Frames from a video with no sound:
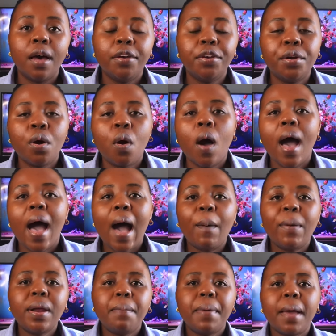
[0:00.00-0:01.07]
you know, I
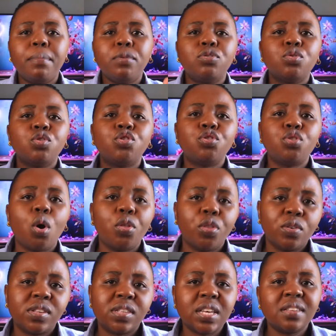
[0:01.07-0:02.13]
want to be able to store
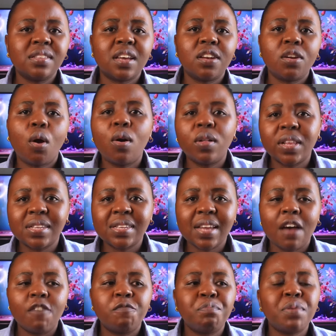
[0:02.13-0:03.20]
those things and all the
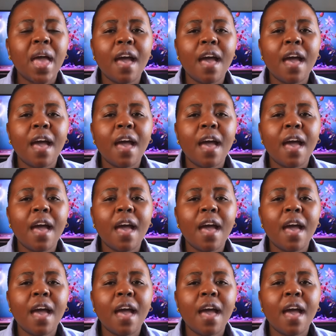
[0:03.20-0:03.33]
stuff,